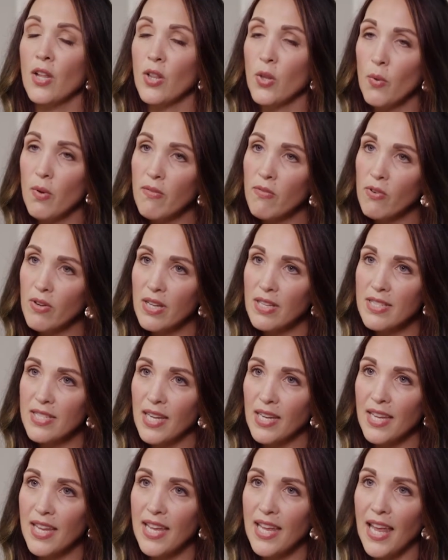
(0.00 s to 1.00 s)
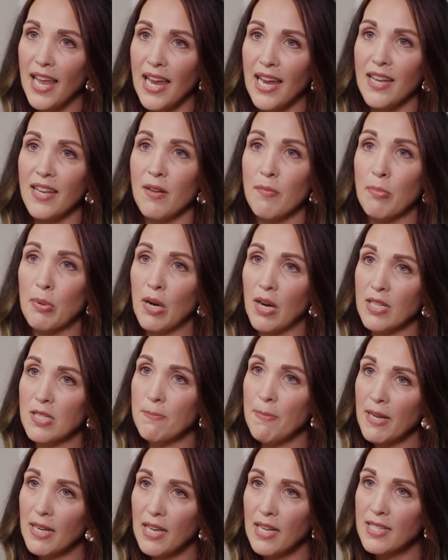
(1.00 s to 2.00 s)
Louisville, Kentucky and in
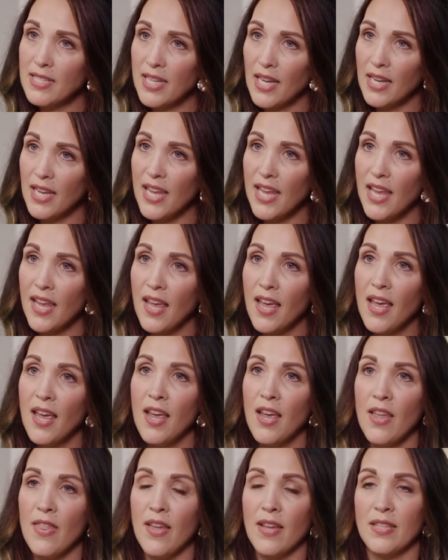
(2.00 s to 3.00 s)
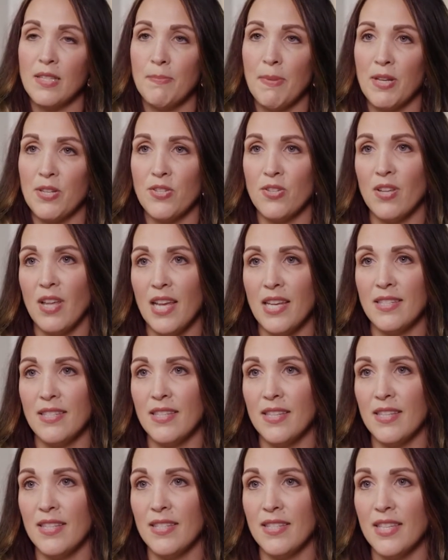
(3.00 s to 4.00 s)
Prospect, Kentucky that
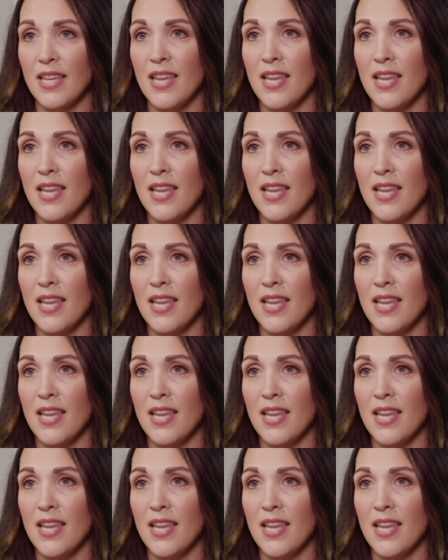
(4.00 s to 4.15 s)
specializes